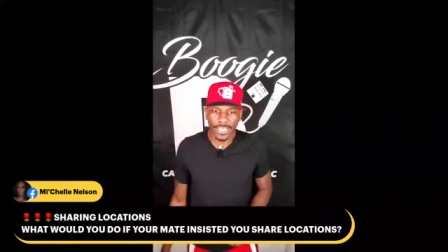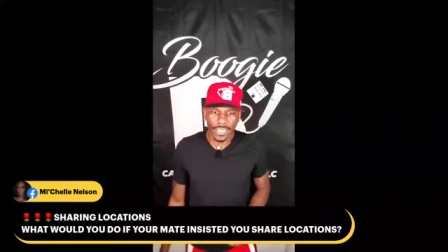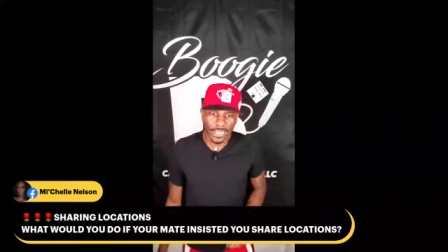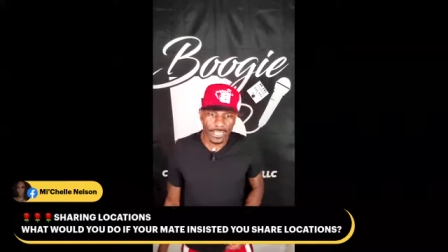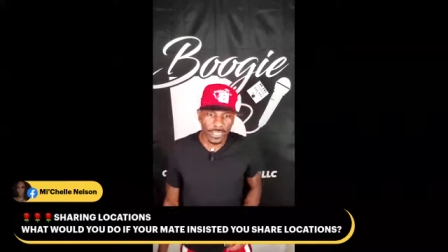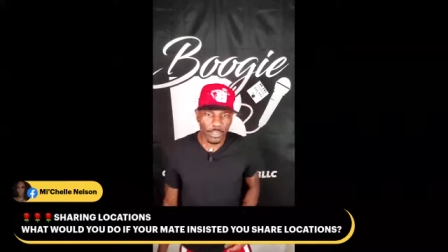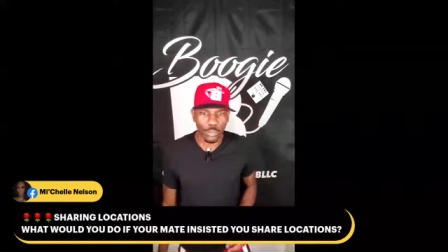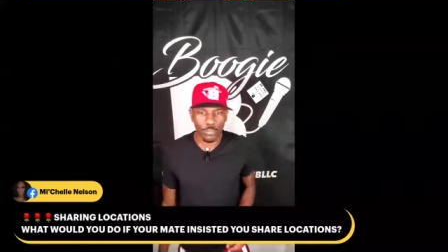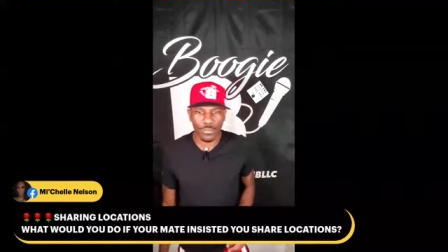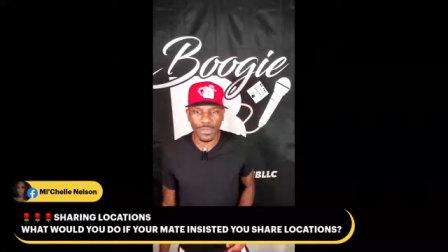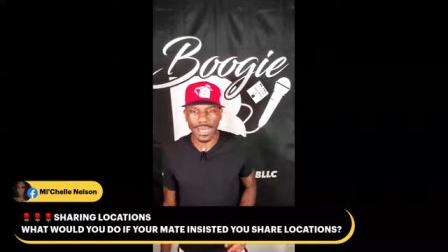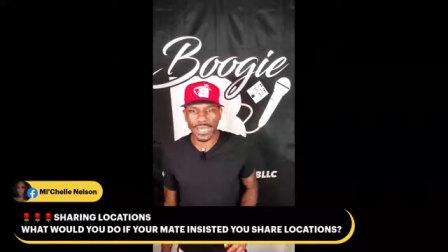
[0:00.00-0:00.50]

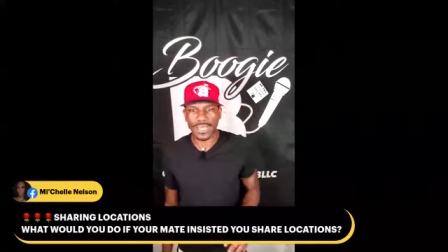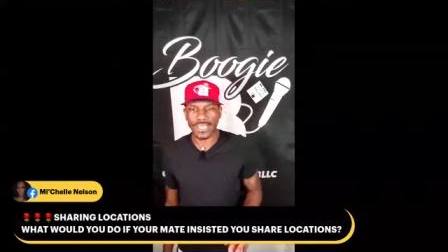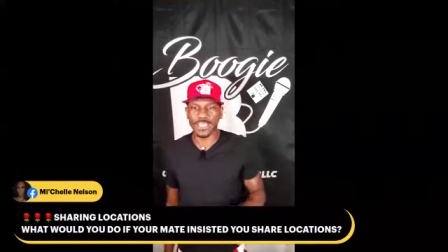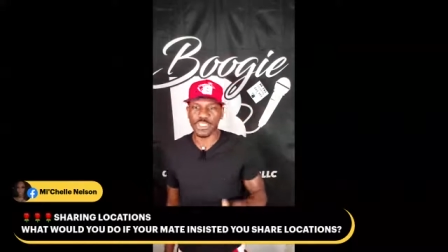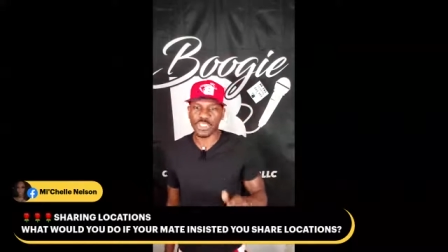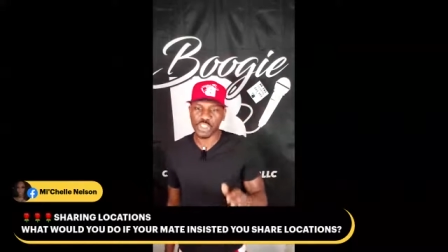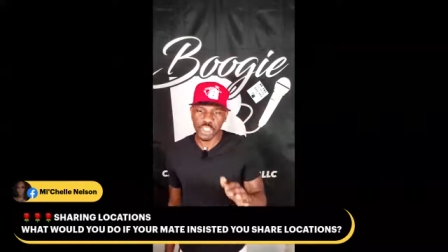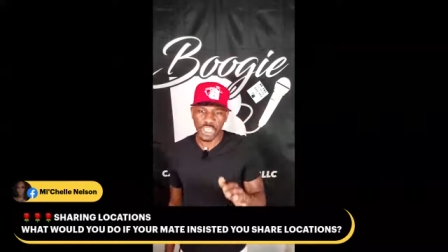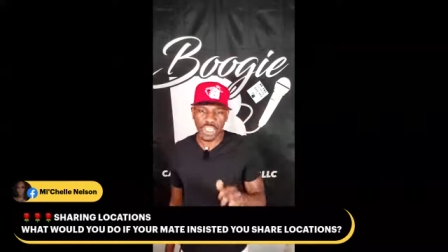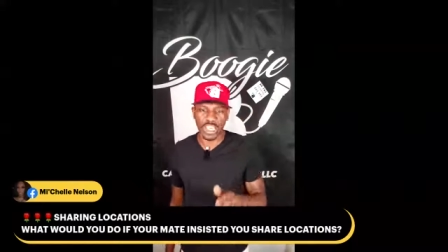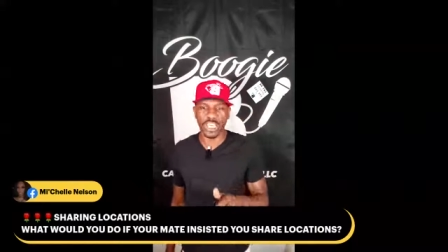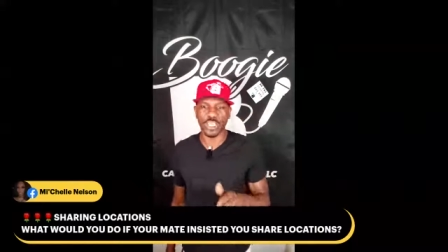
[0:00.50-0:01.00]
Ain't nobody
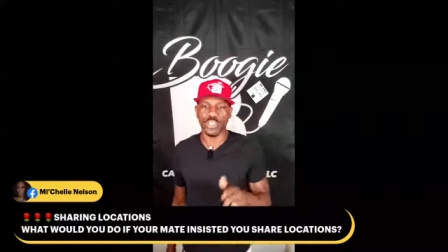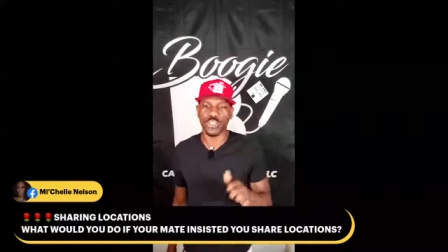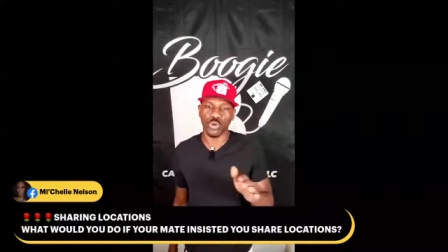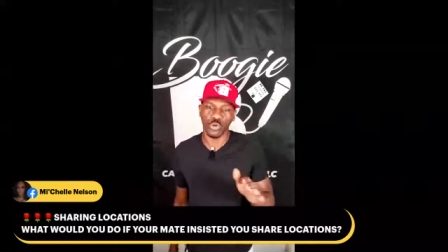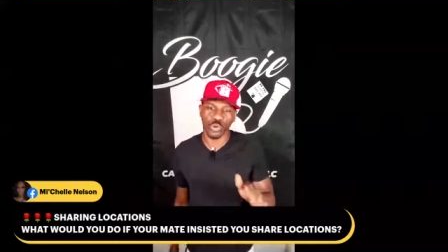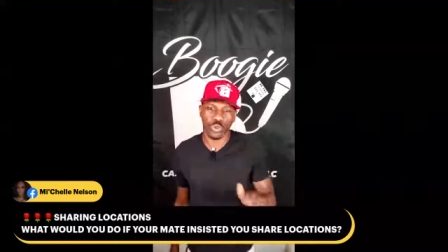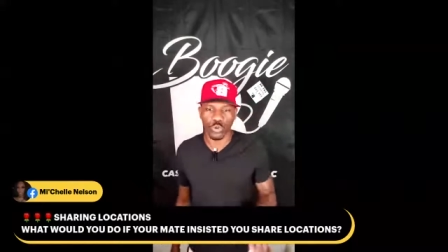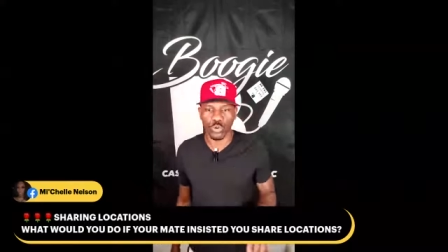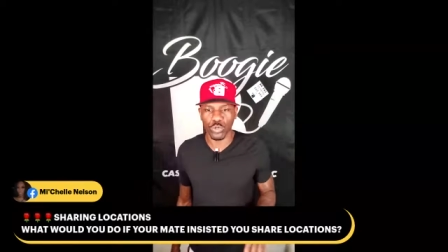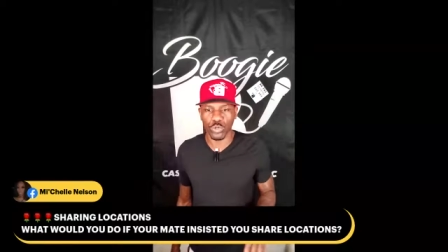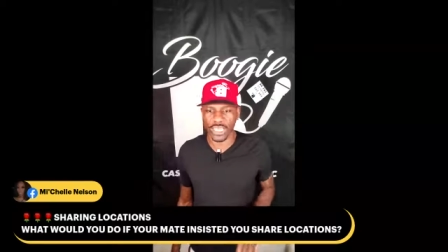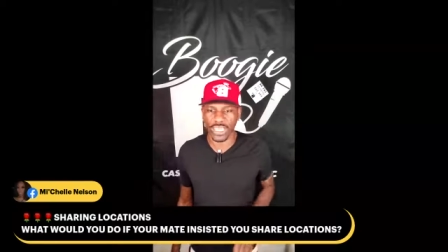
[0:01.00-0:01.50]
sharing
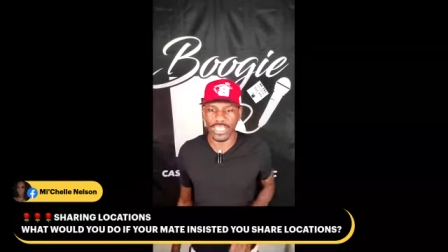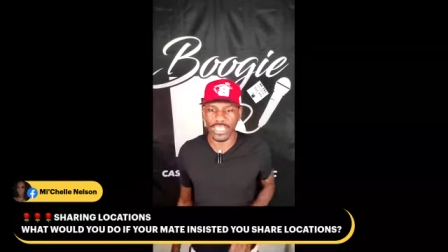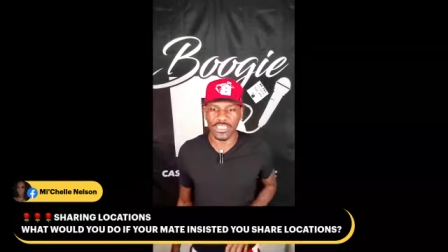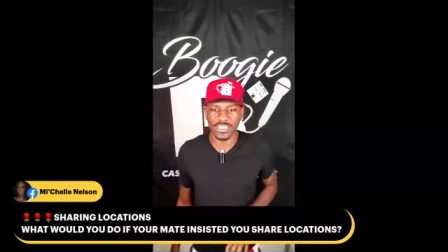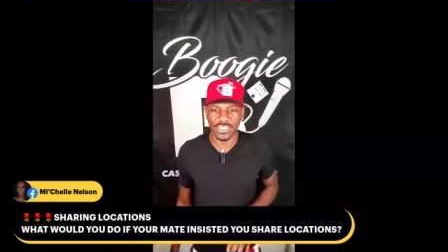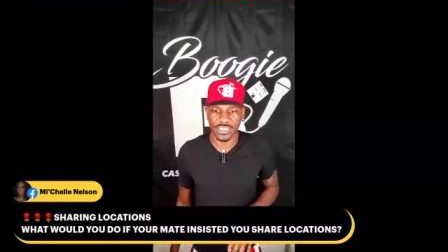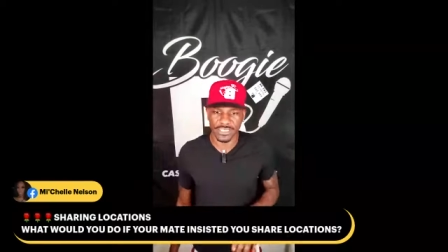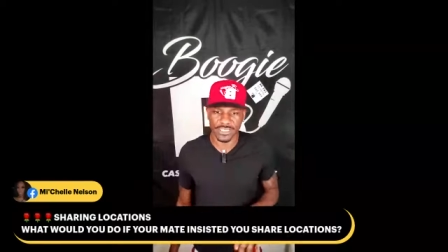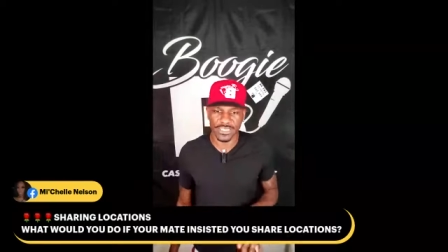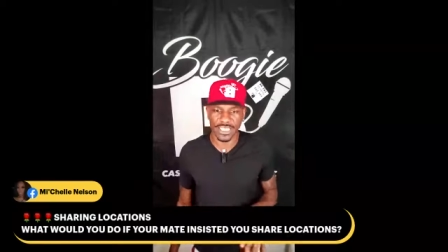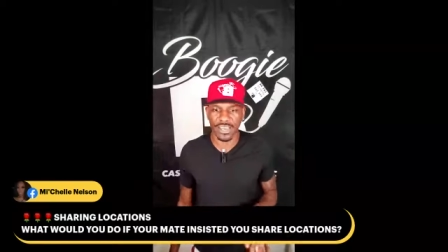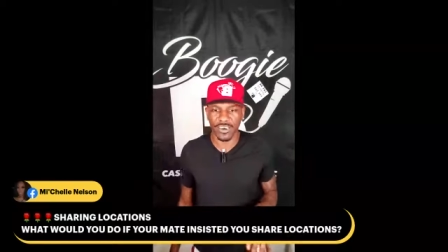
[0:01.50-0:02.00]
no
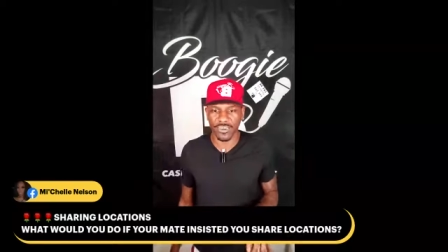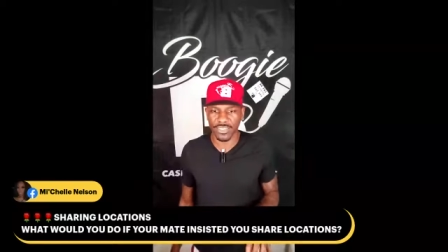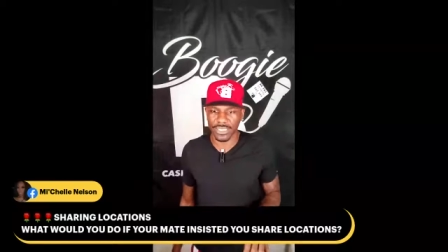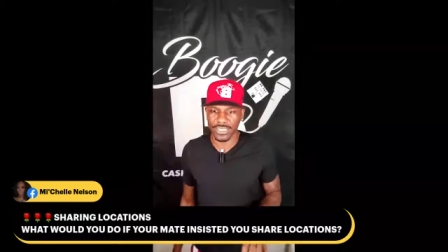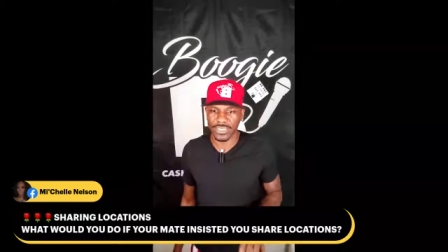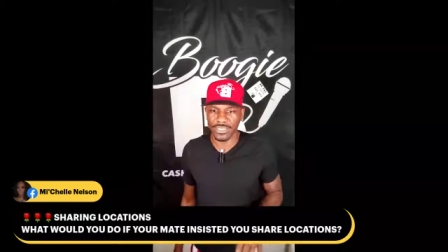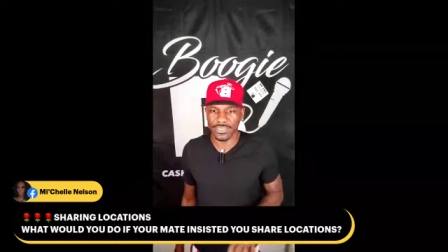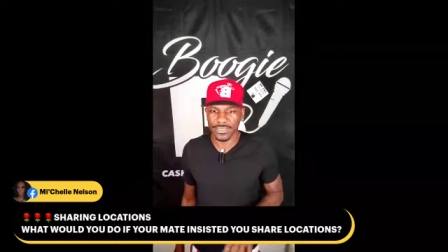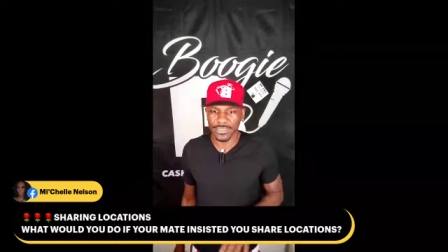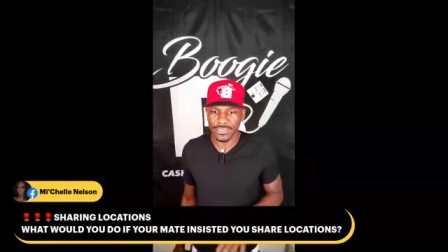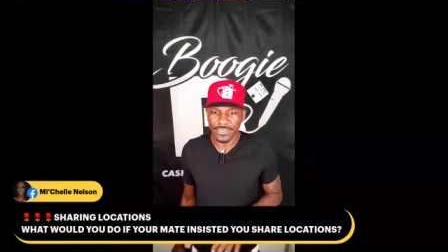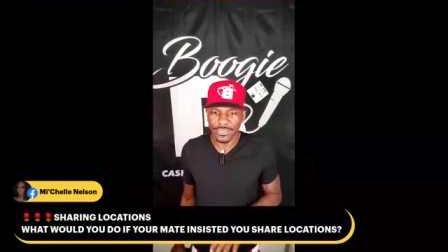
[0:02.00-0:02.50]
locations out
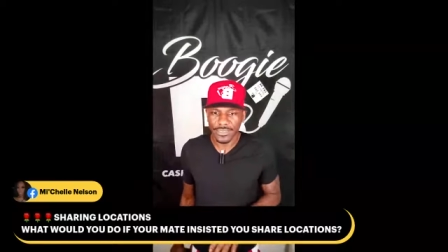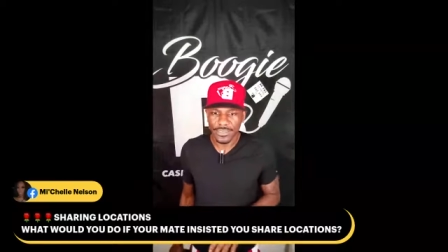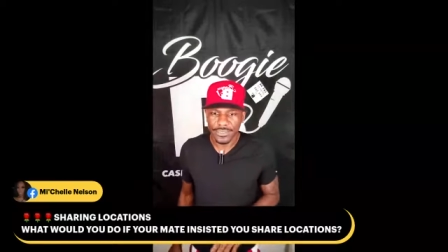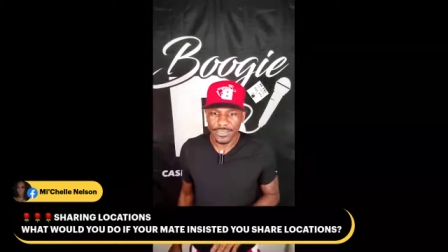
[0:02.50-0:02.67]
here.